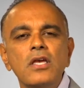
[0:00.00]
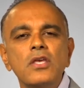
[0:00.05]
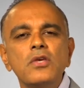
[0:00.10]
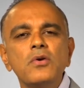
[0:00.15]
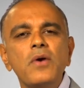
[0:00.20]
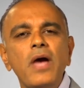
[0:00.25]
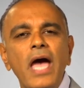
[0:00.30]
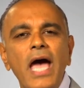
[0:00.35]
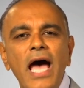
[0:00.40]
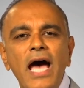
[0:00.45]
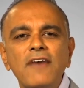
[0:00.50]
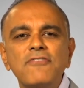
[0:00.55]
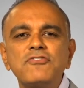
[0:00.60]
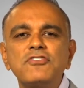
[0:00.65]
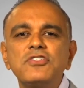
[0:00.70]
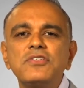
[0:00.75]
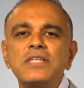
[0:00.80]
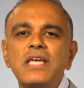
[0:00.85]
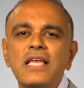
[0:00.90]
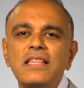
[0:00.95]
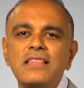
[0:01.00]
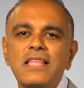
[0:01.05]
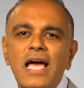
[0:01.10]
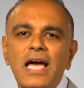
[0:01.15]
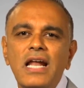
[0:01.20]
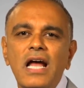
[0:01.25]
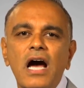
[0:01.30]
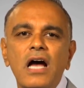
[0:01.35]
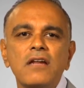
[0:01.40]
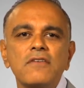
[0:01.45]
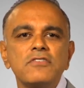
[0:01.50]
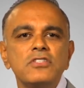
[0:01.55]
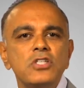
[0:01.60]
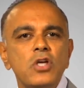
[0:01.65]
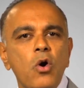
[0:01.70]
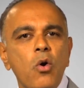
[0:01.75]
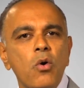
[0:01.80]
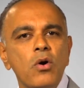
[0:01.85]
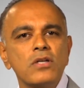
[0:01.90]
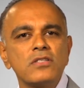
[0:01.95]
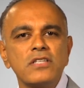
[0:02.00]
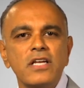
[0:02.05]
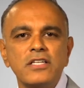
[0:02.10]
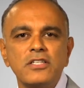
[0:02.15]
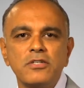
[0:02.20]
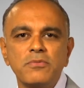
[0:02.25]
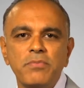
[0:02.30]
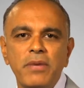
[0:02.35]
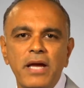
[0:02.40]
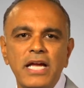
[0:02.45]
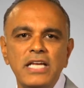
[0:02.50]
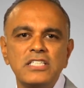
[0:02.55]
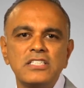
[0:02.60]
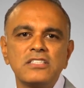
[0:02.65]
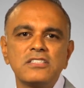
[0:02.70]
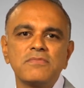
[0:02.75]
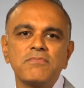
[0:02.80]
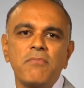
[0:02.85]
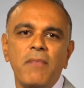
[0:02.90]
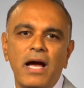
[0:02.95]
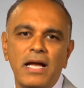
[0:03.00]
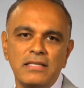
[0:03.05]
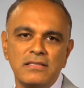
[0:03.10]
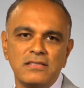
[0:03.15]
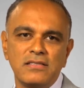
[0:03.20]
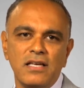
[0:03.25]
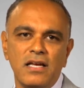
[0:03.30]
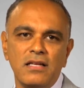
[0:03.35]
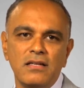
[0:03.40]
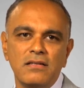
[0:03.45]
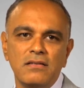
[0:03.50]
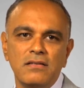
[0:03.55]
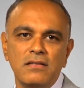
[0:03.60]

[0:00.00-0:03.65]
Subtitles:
You have to get that out of yours and your patient's mindset,